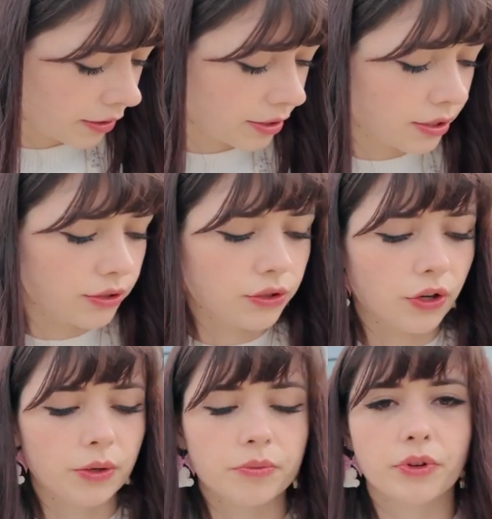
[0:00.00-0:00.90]
gosh, they're
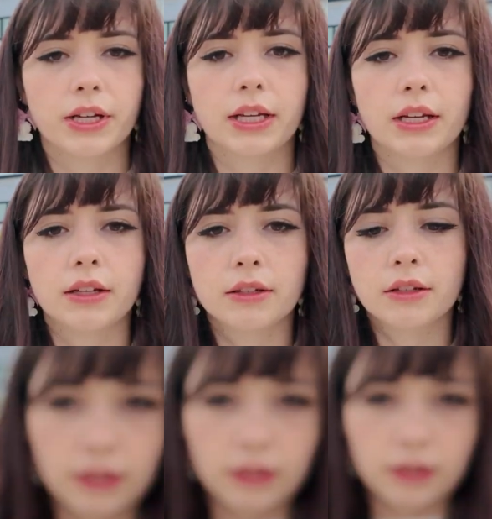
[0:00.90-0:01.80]
so pretty.
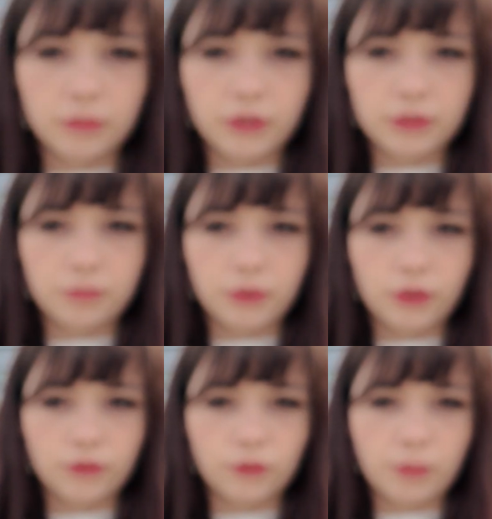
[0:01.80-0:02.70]
The most
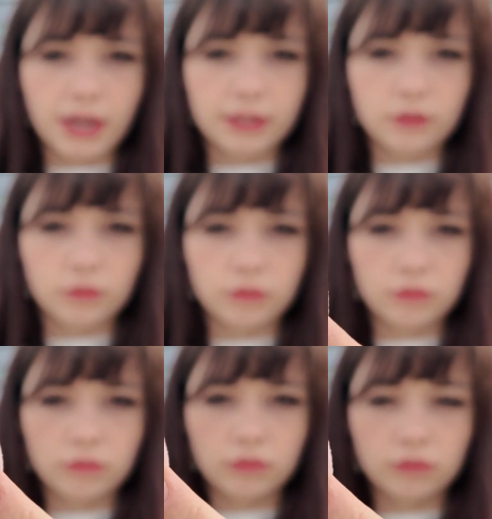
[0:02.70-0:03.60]
beautiful pastel
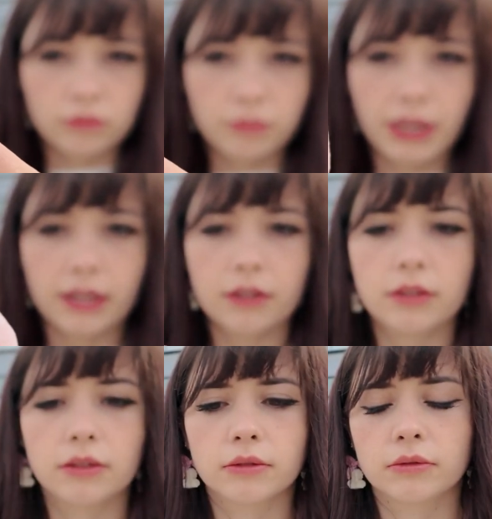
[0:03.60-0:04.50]
pink.
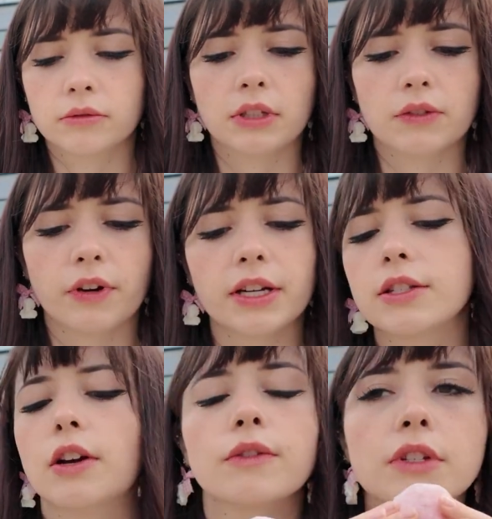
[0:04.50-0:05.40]
It's very
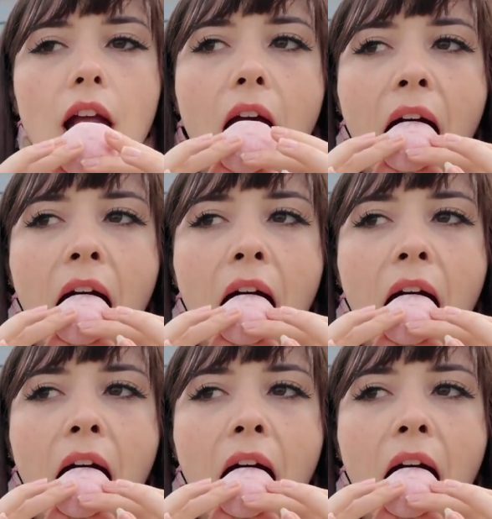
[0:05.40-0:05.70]
soft.